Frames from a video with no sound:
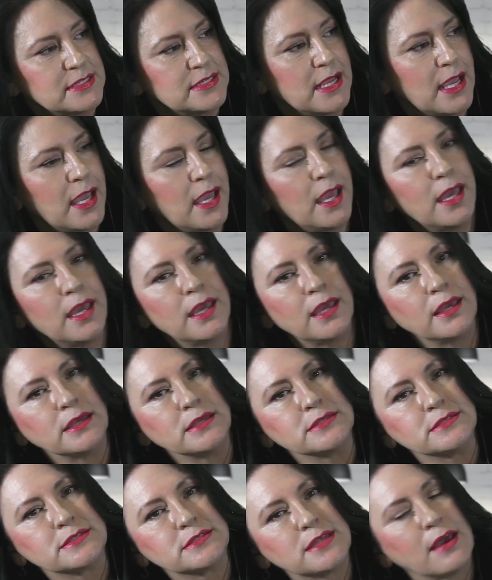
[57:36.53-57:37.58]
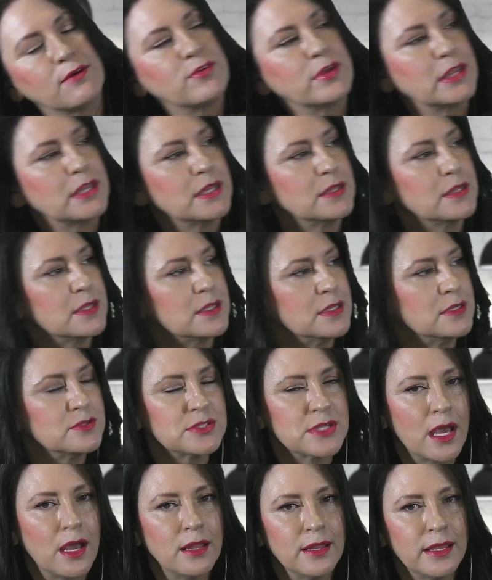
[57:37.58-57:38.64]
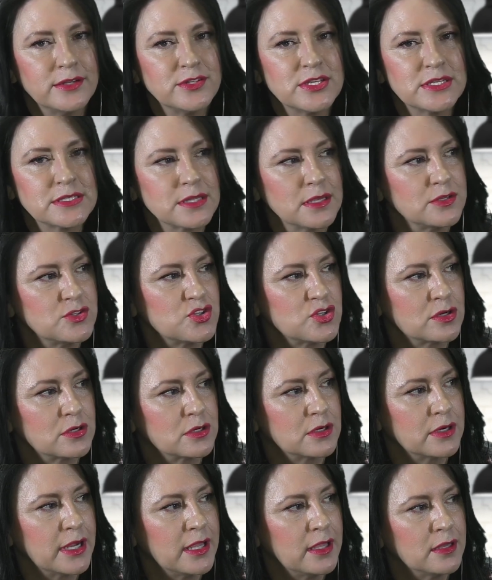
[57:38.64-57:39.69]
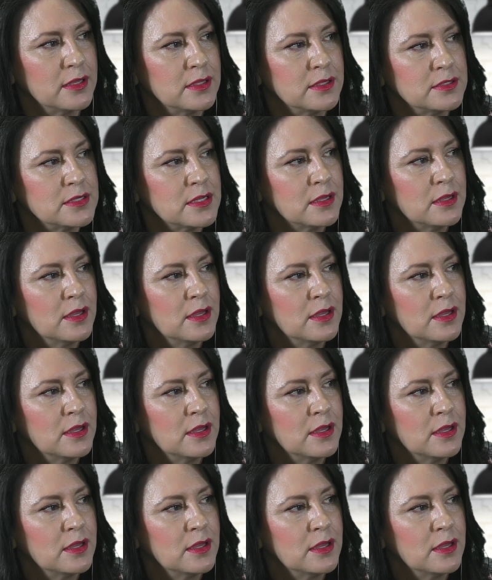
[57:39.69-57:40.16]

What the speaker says: day 7 in the Utah Legislature, and